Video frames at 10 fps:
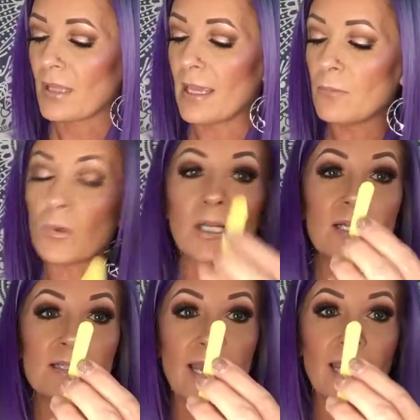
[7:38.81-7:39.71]
Then we're
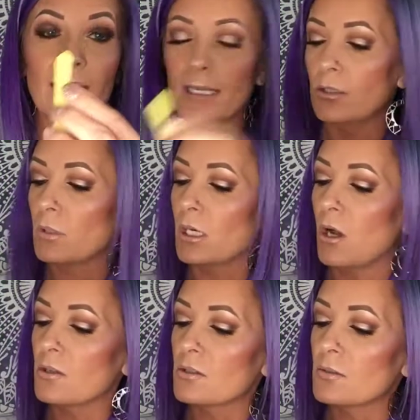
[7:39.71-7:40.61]
gonna take, you can
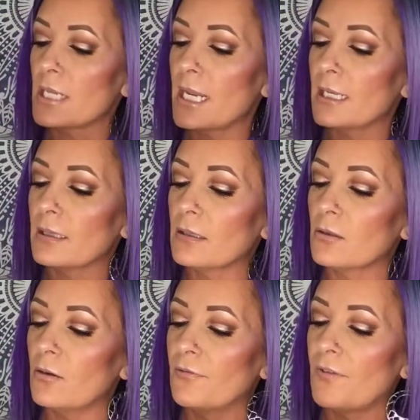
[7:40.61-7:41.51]
also take the
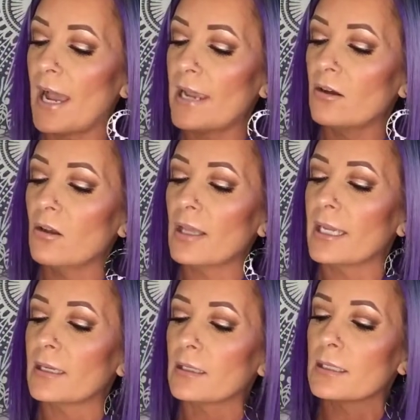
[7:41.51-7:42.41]
little file,
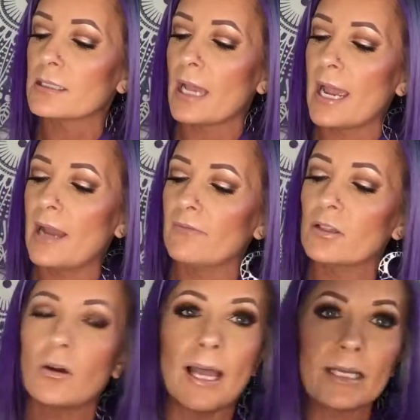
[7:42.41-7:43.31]
like, cause I have
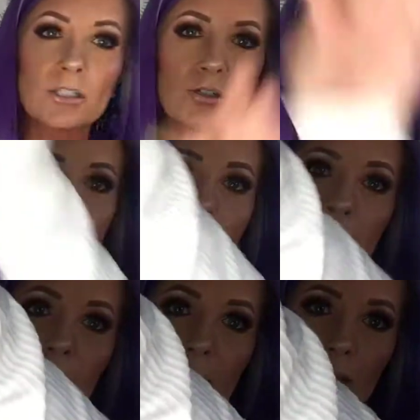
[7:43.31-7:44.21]
little extras
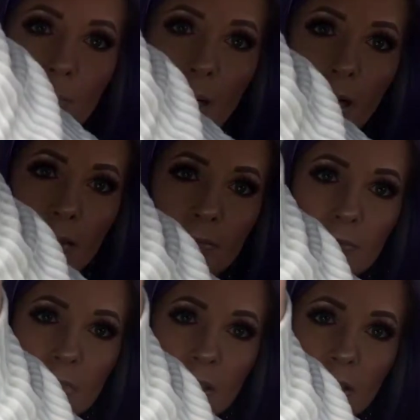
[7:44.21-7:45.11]
hanging at the bottom.